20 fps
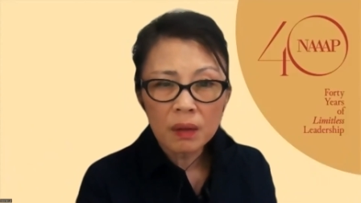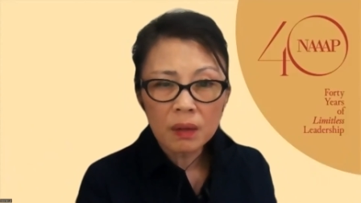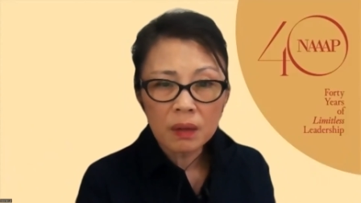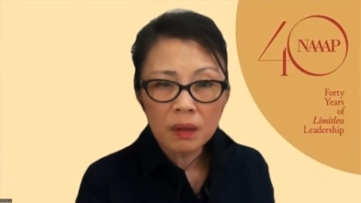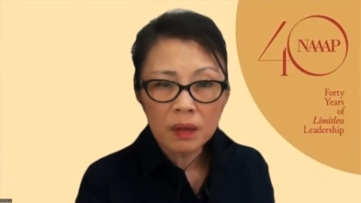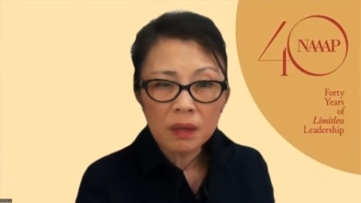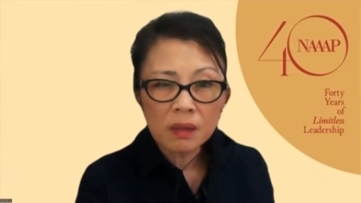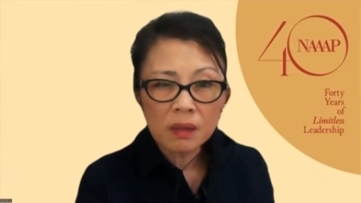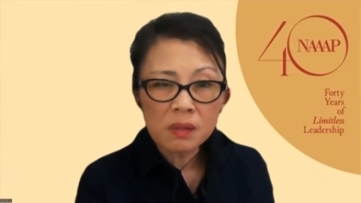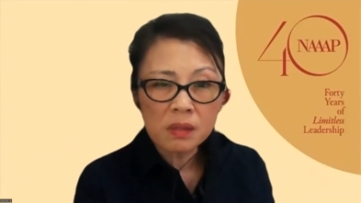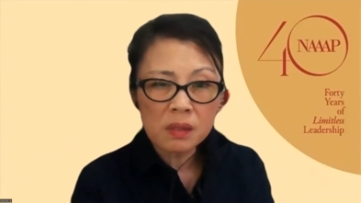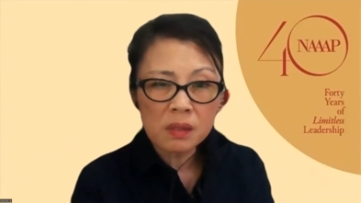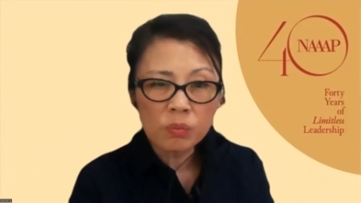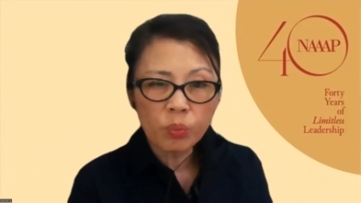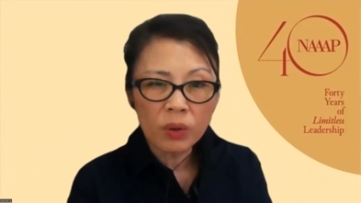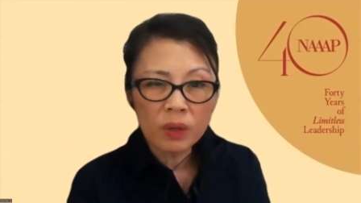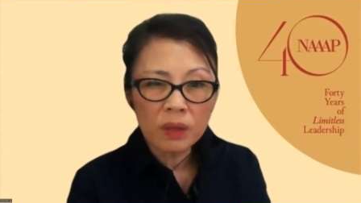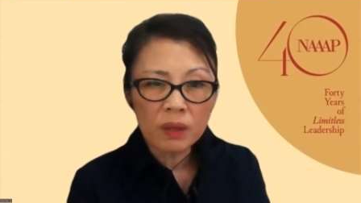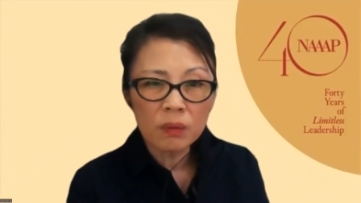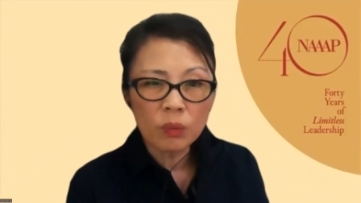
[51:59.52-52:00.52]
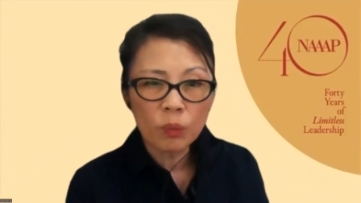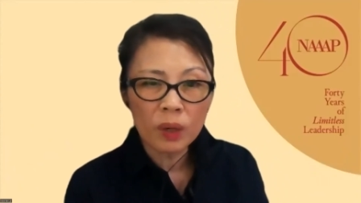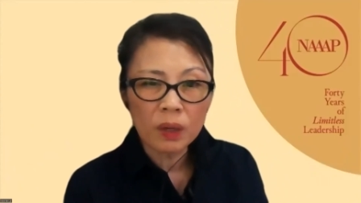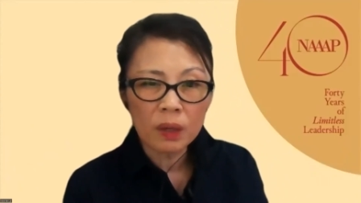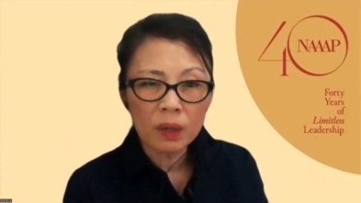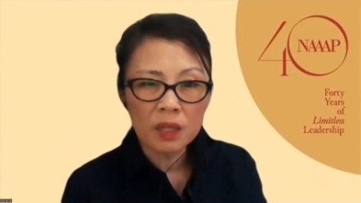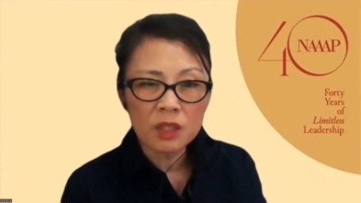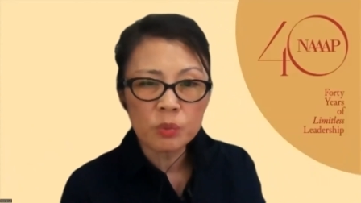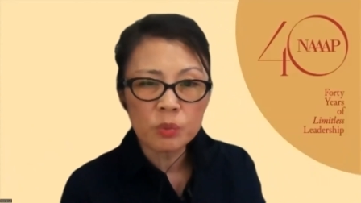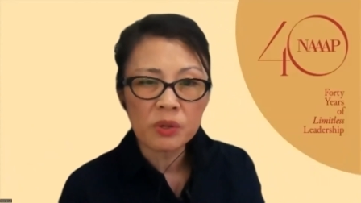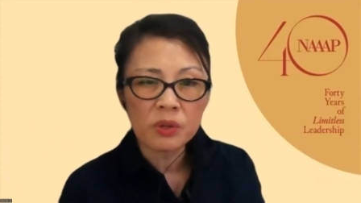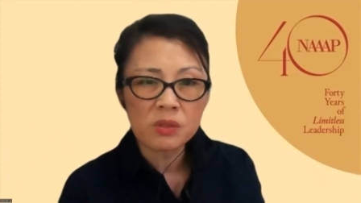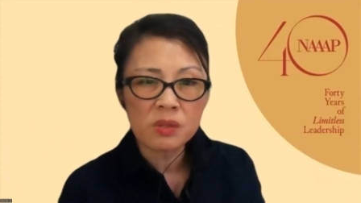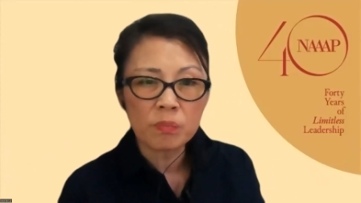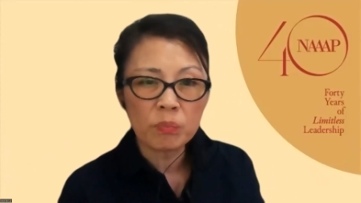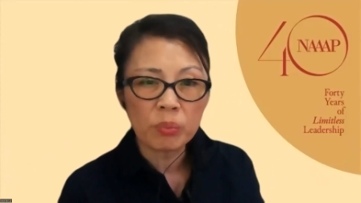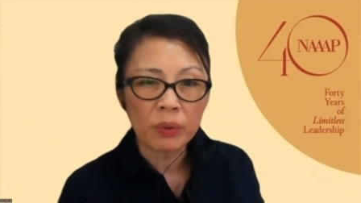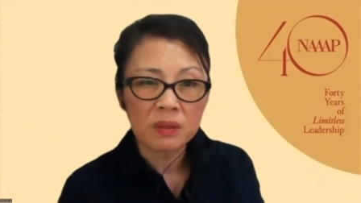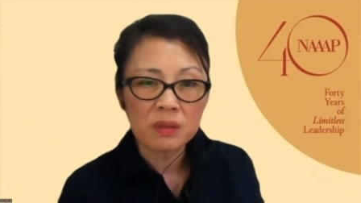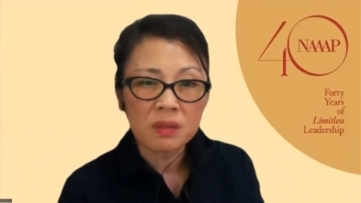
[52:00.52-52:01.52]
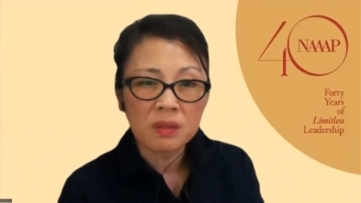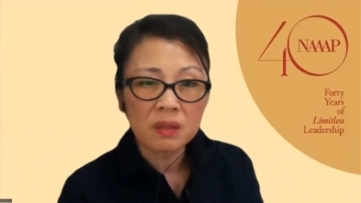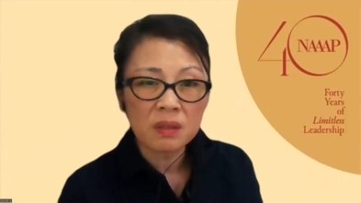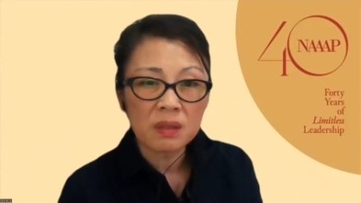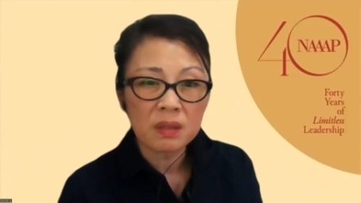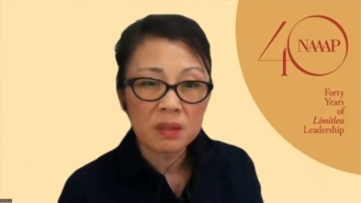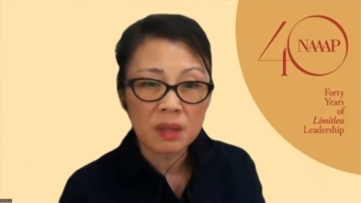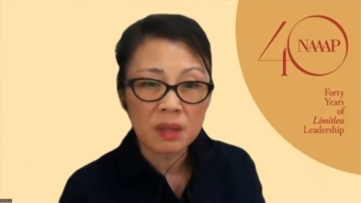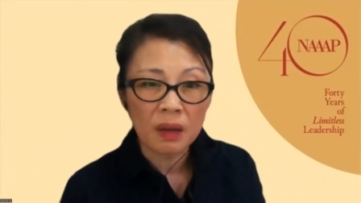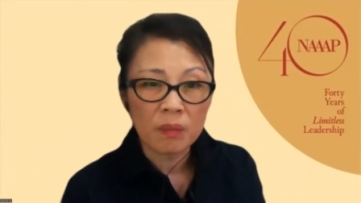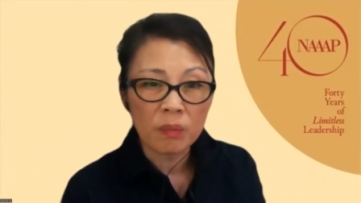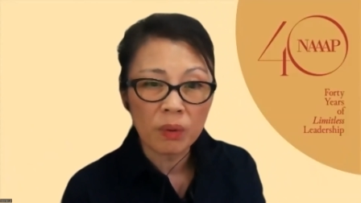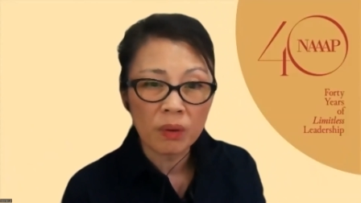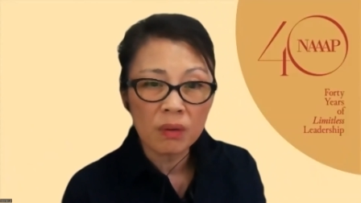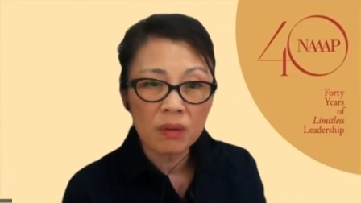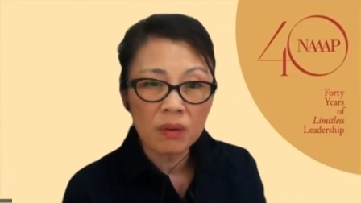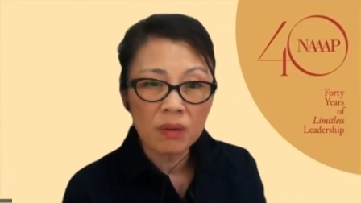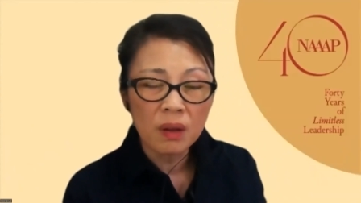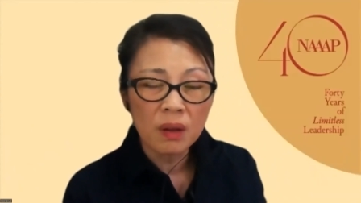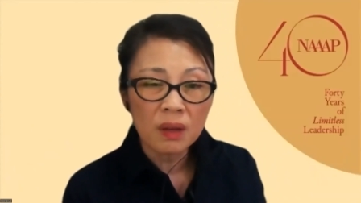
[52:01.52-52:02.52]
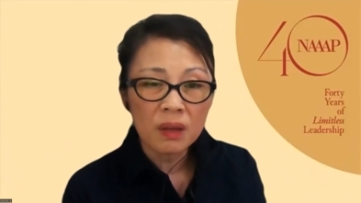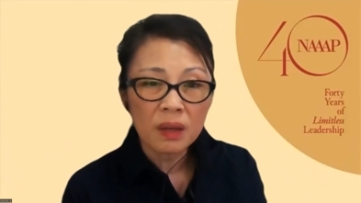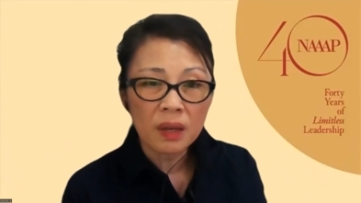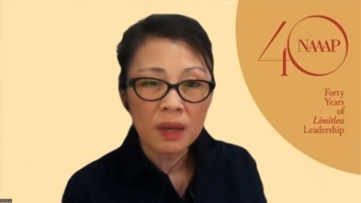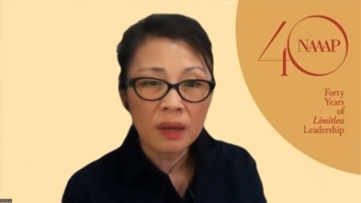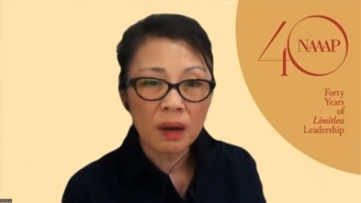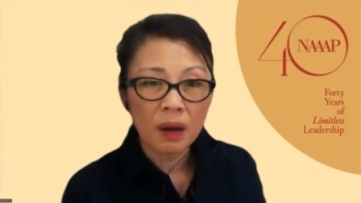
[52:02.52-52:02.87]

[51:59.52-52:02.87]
Because what each person brings to the table can